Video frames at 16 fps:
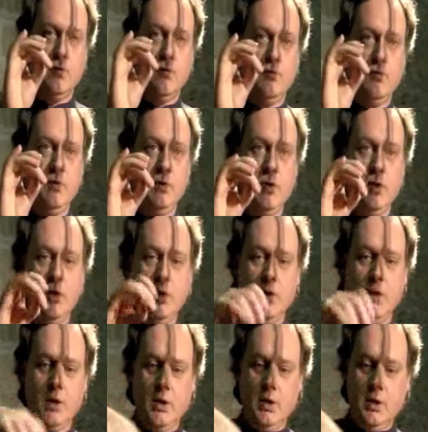and the
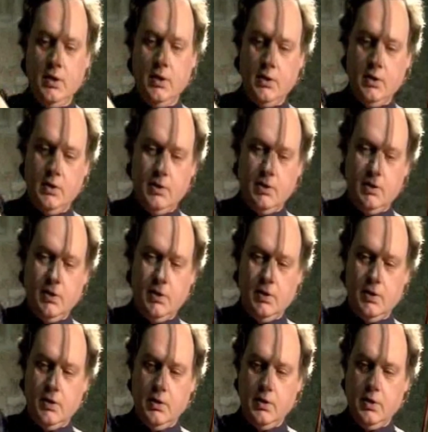top
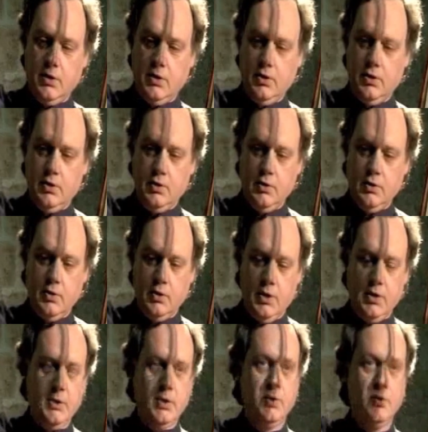phalanx of
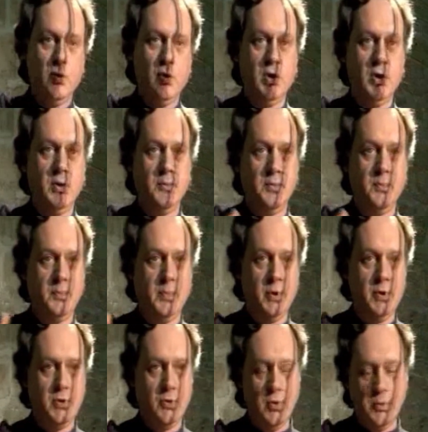the middle
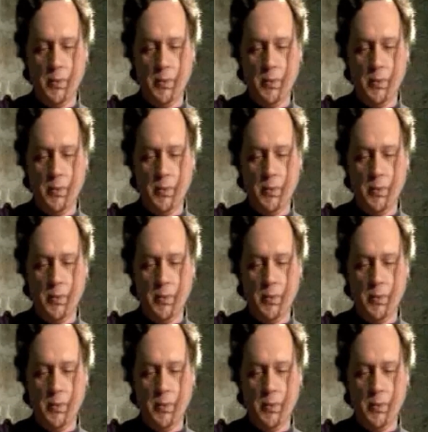finger.